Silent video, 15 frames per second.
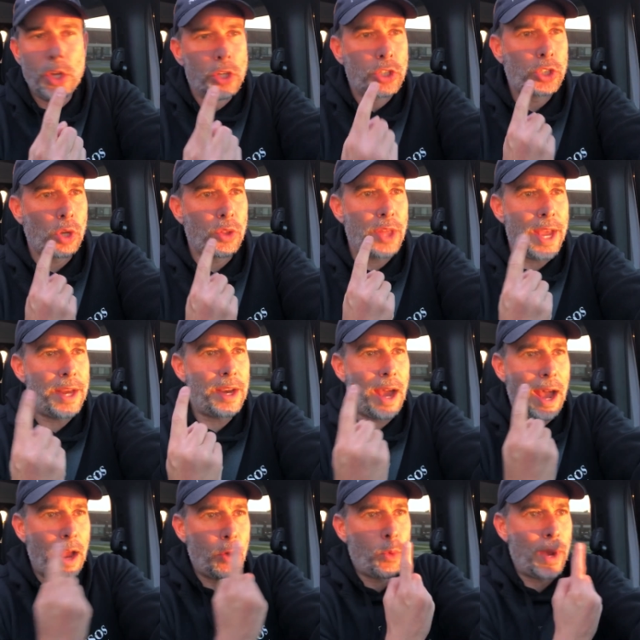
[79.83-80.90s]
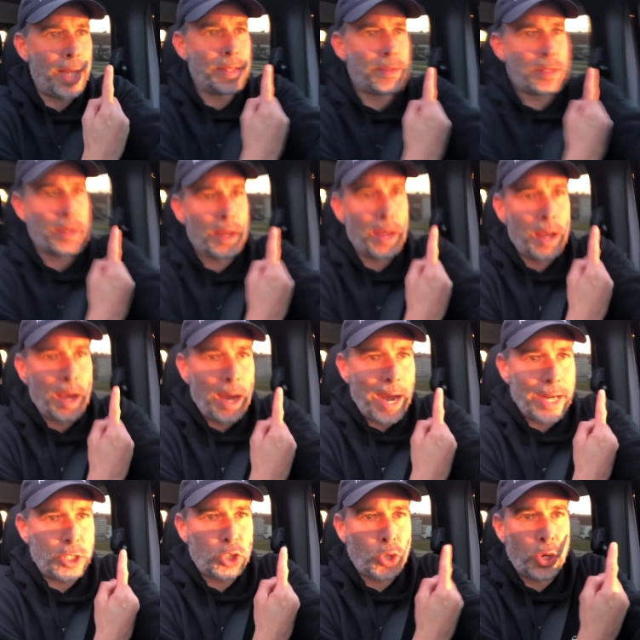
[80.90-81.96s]
So then I went,
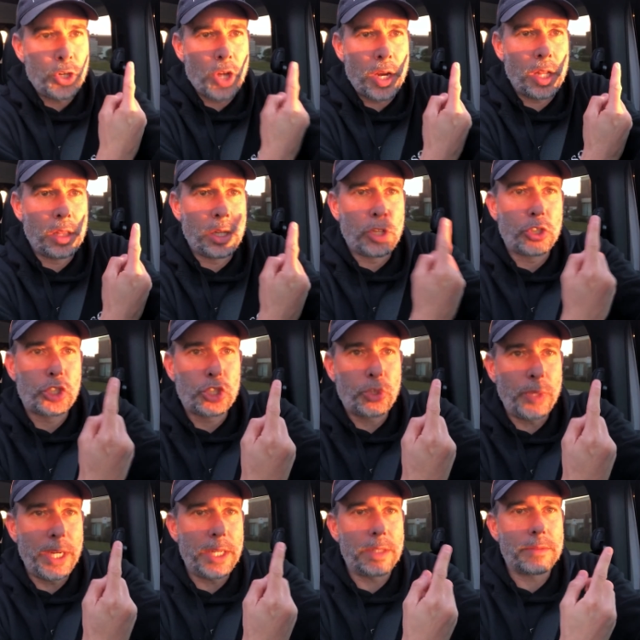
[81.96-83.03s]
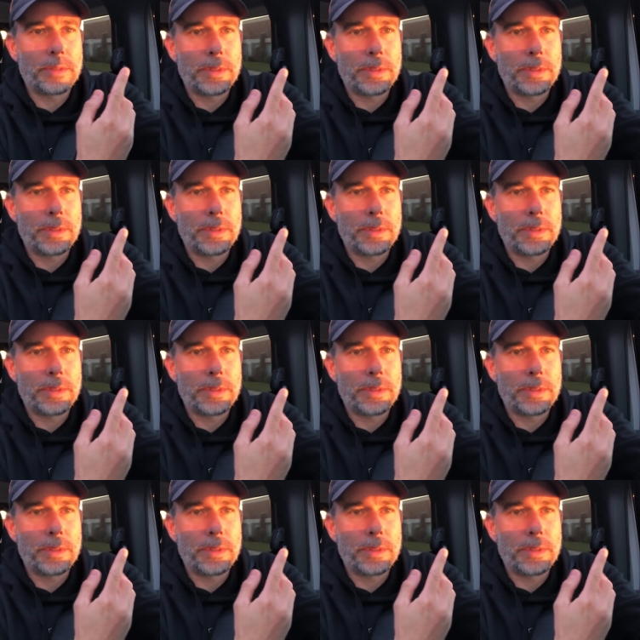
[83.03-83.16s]
I turned on a little street.